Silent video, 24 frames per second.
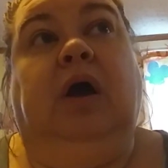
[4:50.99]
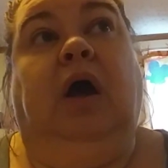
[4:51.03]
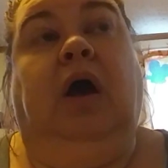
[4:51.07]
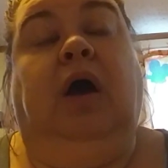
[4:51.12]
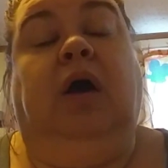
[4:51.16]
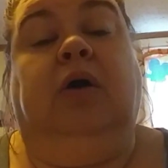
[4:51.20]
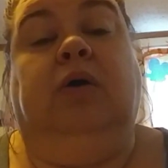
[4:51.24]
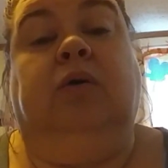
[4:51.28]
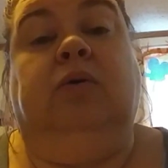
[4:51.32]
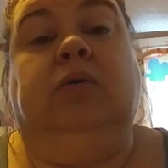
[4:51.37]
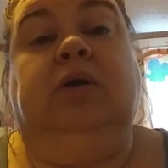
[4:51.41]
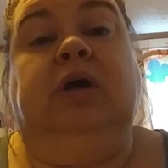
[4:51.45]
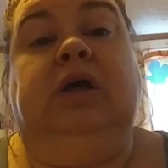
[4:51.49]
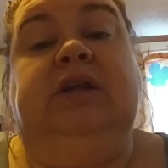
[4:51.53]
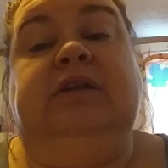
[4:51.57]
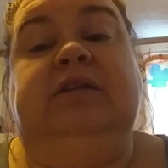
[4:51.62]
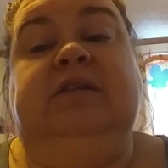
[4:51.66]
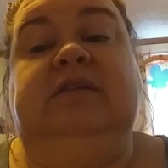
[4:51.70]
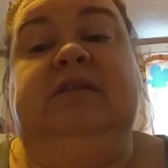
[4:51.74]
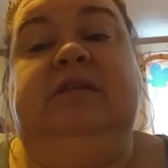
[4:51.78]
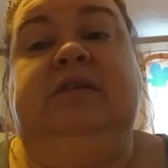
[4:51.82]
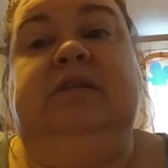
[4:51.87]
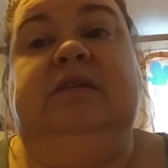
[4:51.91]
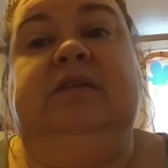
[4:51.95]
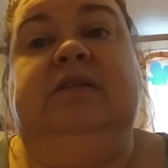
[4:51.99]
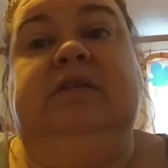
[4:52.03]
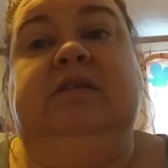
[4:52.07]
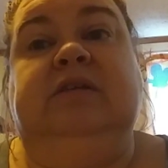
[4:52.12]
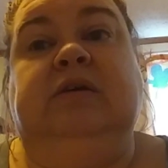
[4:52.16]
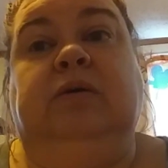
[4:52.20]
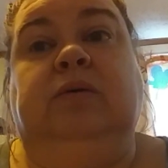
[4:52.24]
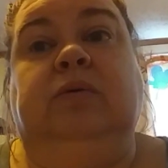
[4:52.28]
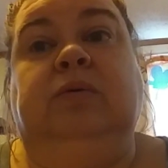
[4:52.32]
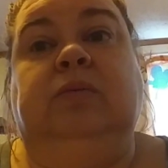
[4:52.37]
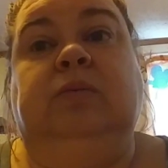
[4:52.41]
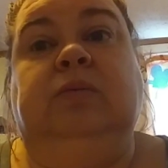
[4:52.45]
Oh, and
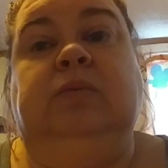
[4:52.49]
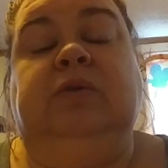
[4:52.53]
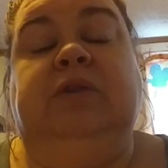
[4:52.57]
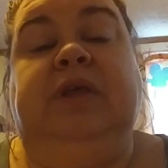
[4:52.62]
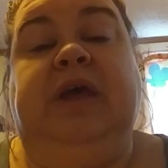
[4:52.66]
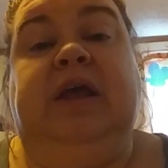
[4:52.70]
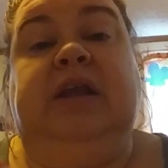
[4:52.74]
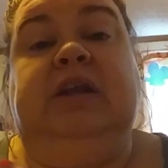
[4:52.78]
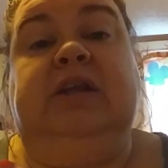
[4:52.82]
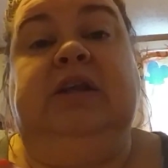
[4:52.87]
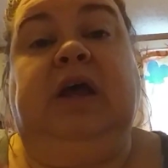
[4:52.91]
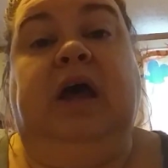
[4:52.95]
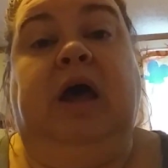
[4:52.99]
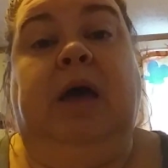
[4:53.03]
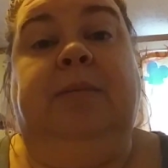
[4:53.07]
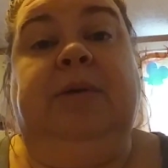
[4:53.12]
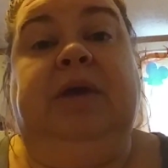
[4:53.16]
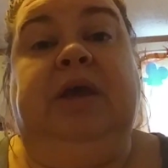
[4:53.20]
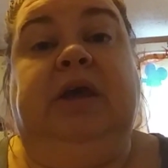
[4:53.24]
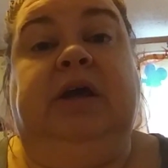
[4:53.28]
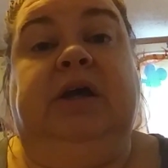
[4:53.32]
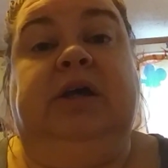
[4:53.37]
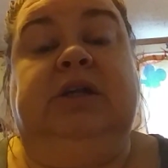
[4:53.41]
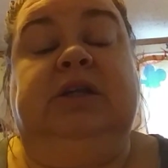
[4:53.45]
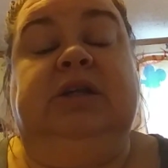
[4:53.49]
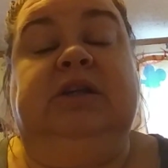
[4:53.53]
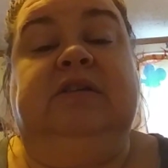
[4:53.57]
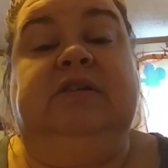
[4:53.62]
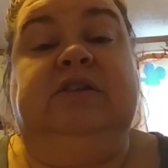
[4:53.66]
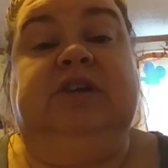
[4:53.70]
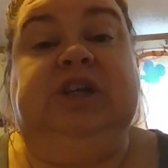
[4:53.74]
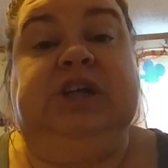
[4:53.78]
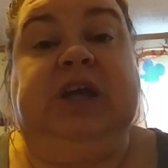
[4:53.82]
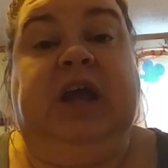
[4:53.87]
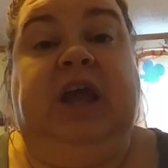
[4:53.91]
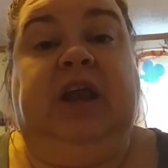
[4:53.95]
so they hubby and
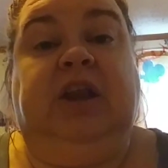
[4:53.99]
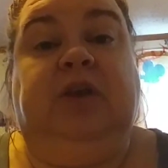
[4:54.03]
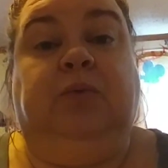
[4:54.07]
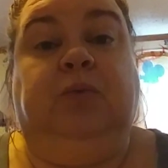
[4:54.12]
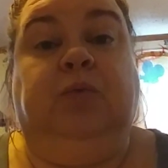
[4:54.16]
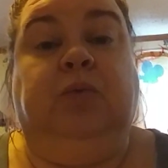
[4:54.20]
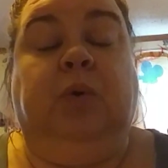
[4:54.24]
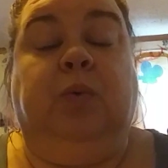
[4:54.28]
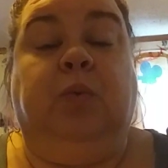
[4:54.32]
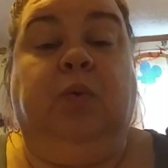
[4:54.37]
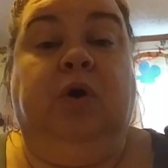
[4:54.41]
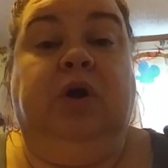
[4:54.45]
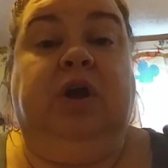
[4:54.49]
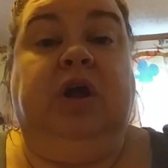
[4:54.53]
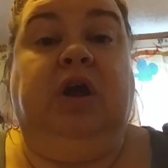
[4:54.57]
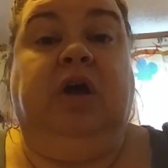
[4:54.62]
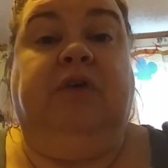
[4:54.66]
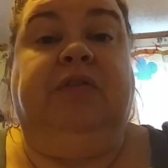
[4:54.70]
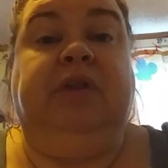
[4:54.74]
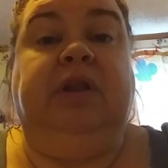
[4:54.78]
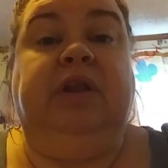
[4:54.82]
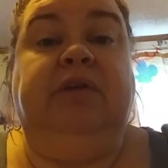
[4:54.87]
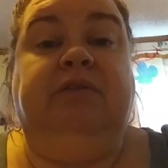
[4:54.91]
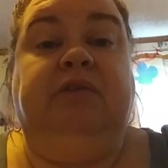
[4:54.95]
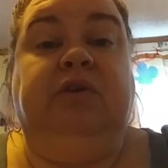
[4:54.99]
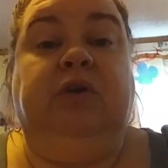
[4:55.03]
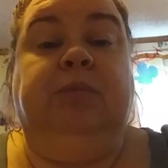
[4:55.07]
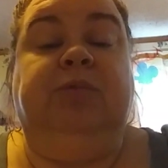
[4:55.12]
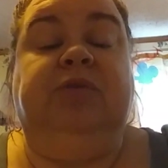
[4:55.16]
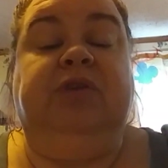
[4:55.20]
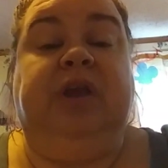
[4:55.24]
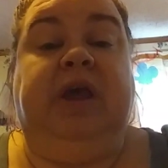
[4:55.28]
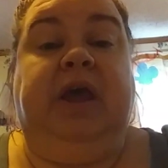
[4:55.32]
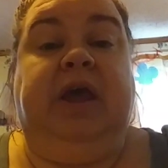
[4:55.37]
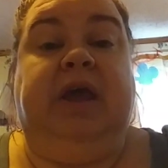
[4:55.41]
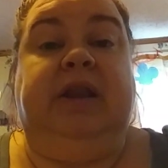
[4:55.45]
Jaden were working on the living room
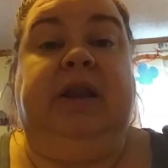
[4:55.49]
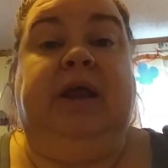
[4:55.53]
today,